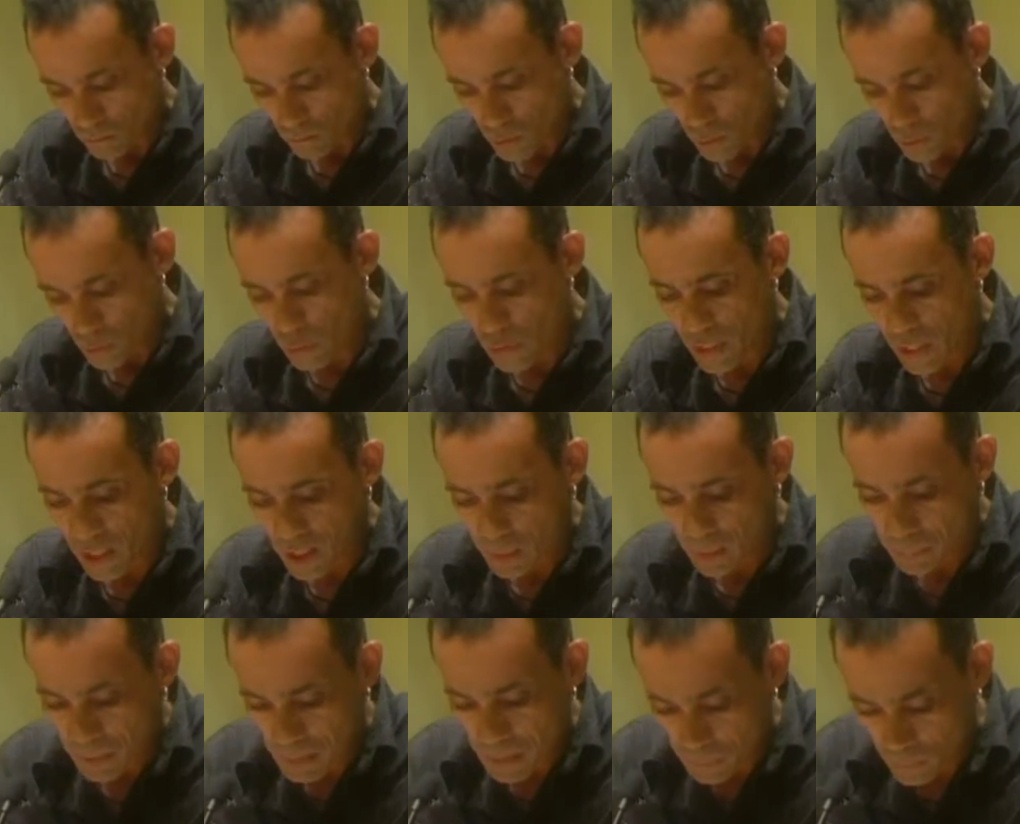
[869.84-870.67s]
To young
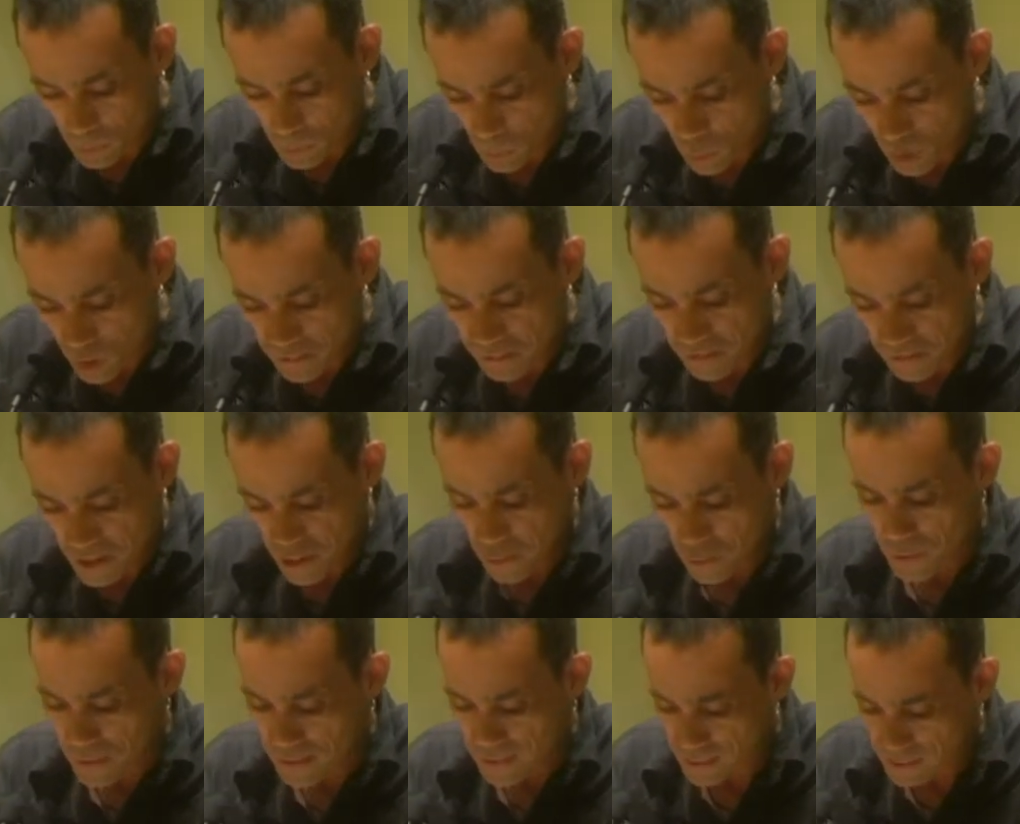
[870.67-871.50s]
people who have
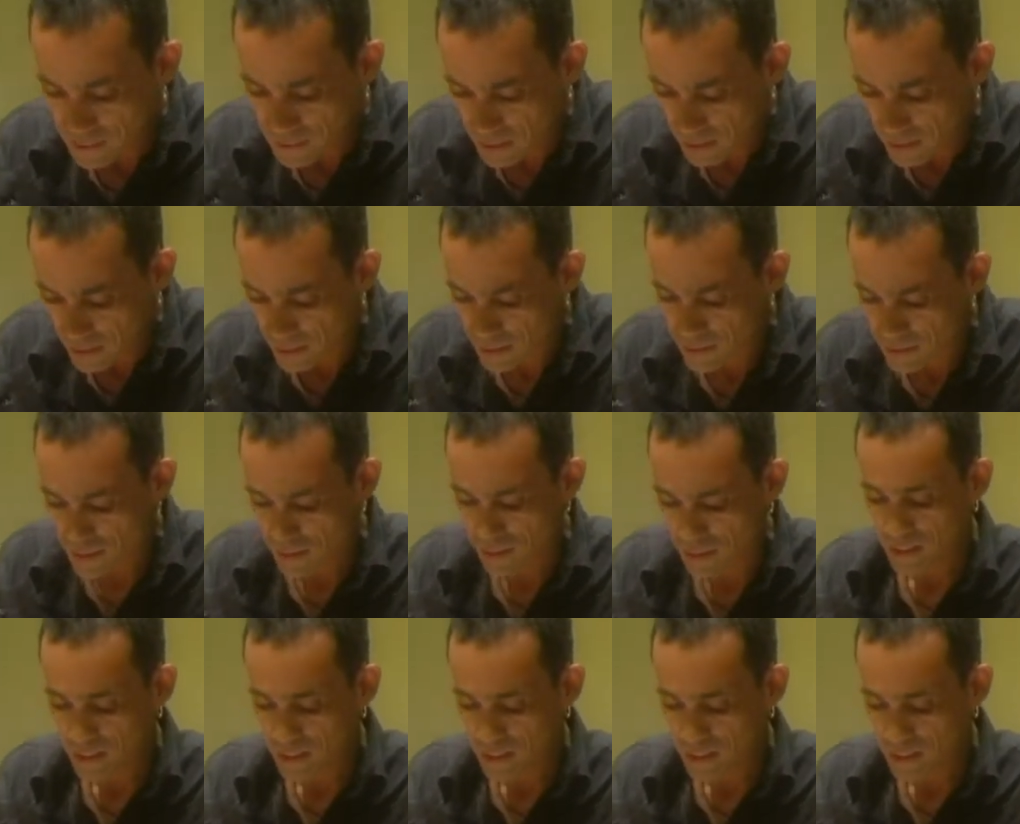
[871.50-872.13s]
recognized